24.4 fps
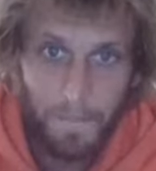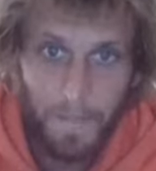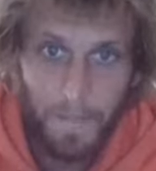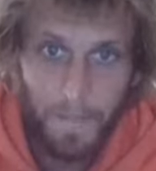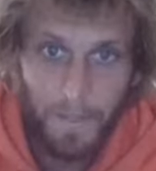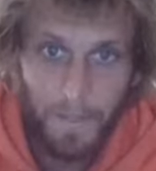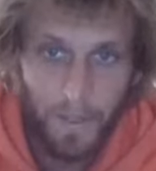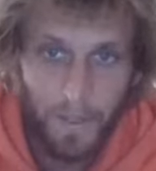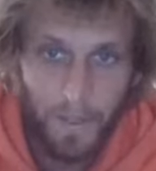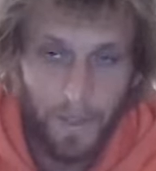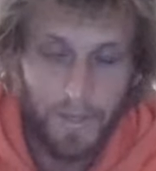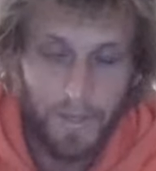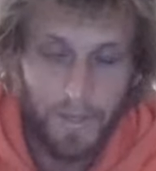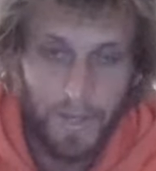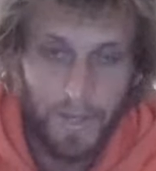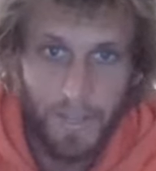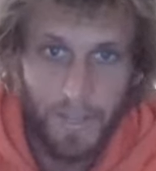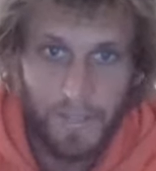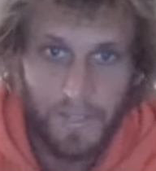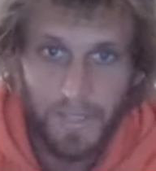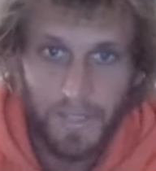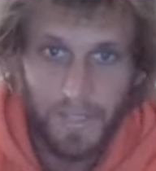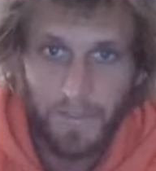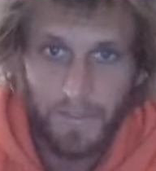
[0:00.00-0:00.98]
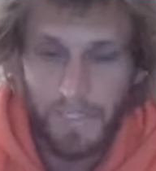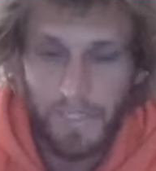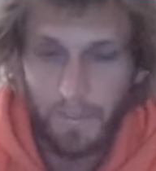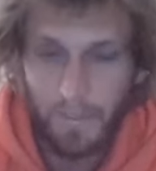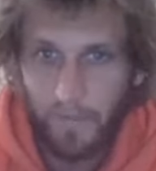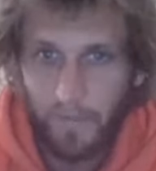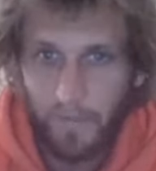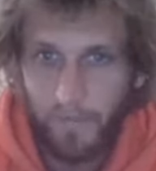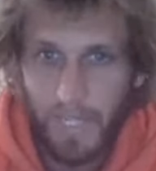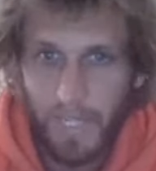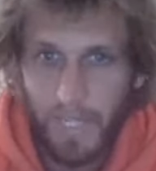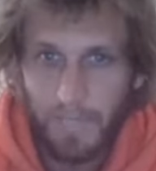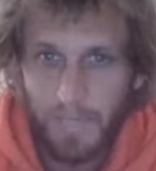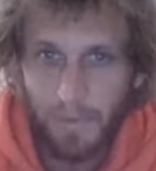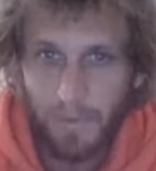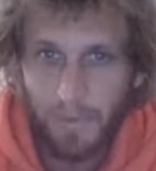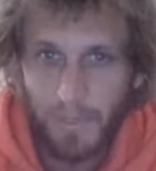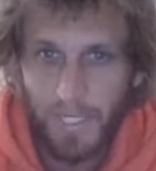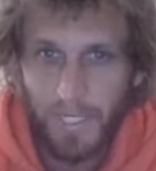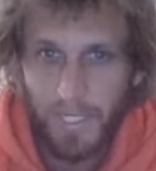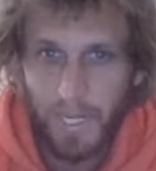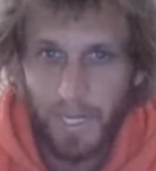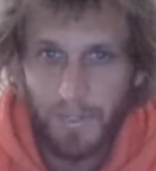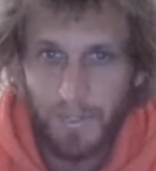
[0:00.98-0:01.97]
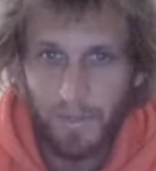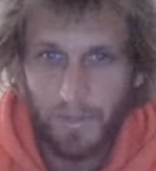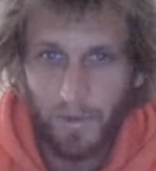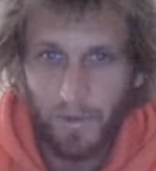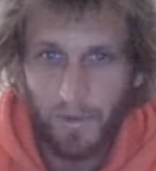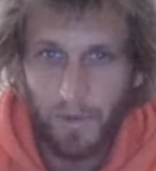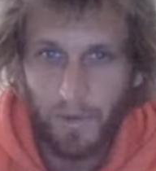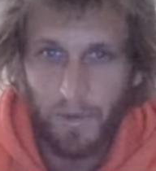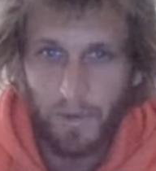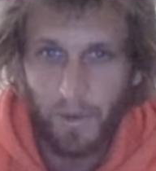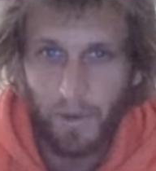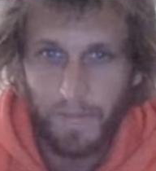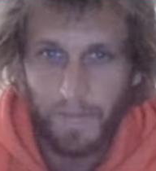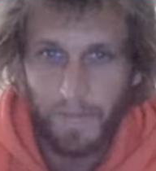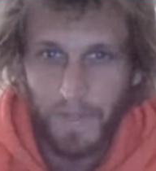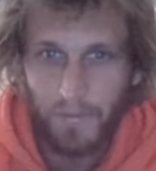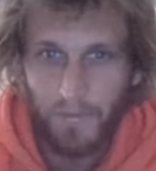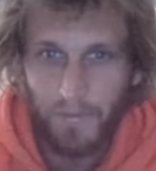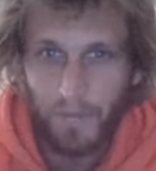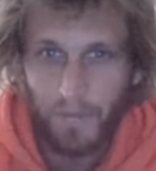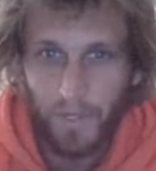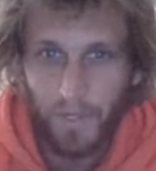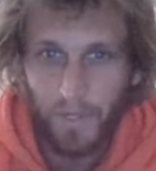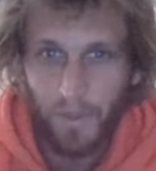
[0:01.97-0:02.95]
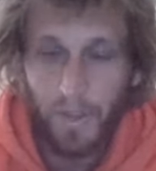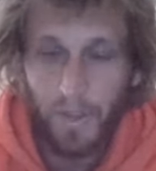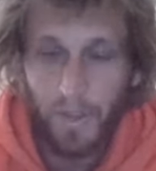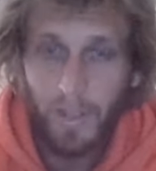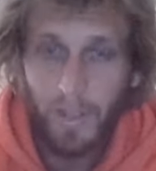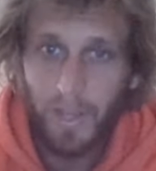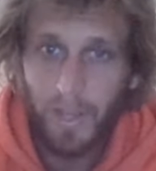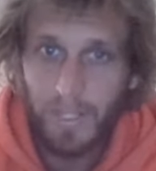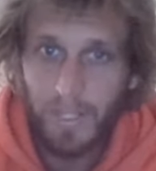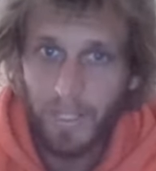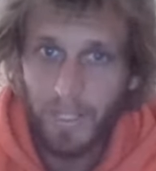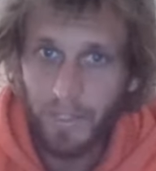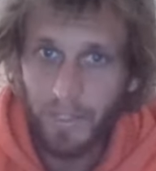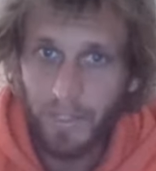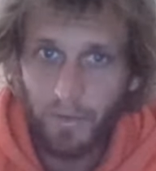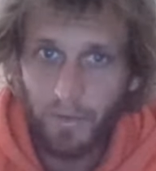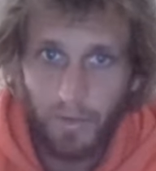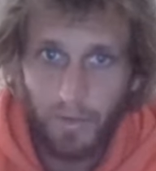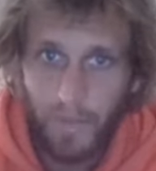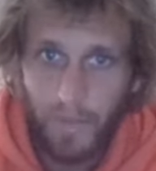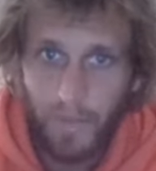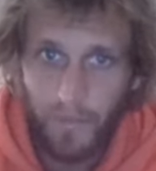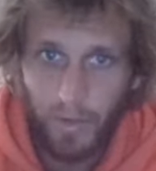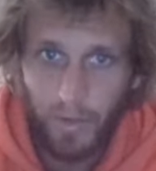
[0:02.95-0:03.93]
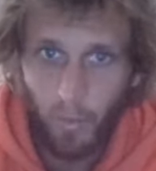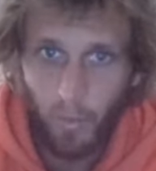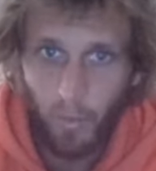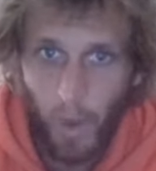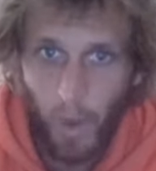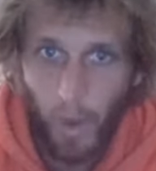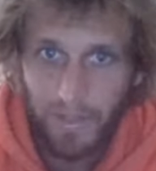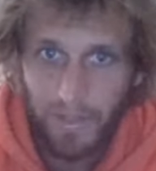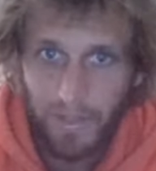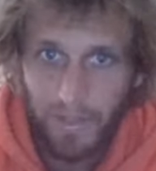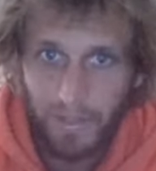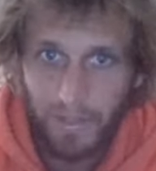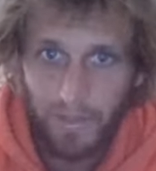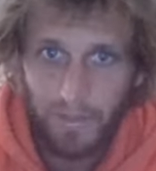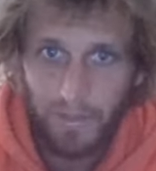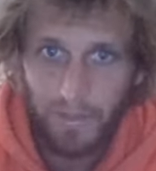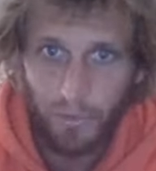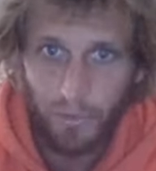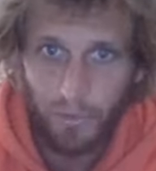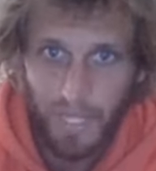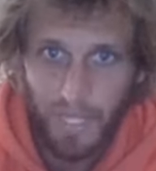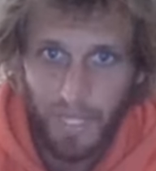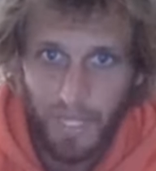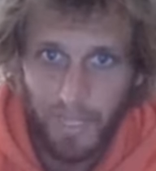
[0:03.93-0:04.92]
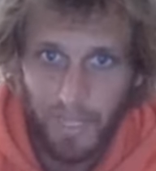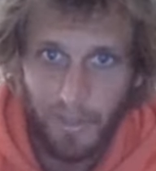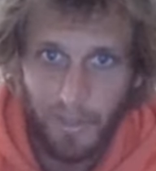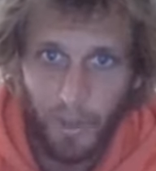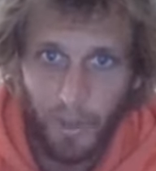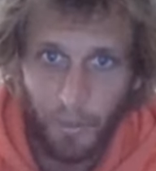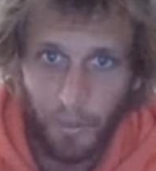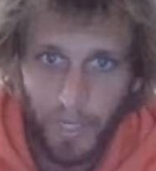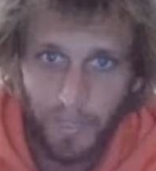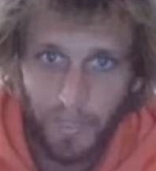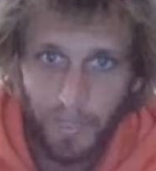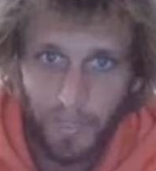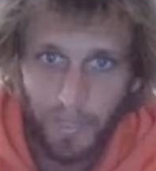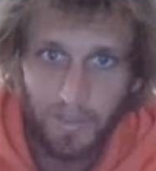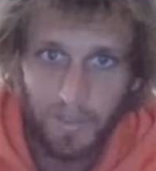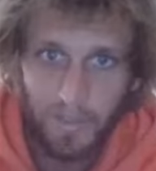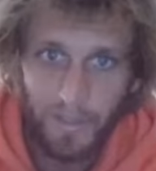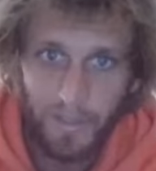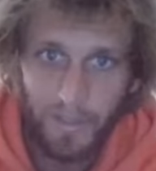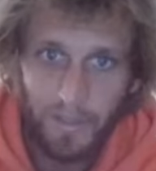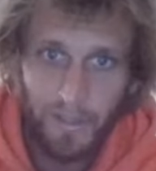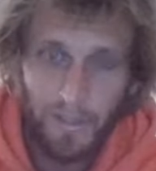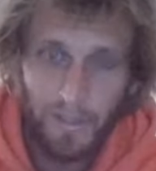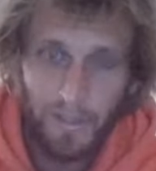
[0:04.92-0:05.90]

The other day I said this on my Facebook status, sorry, not in this video. I said, you haven't awakened, you ego idiot.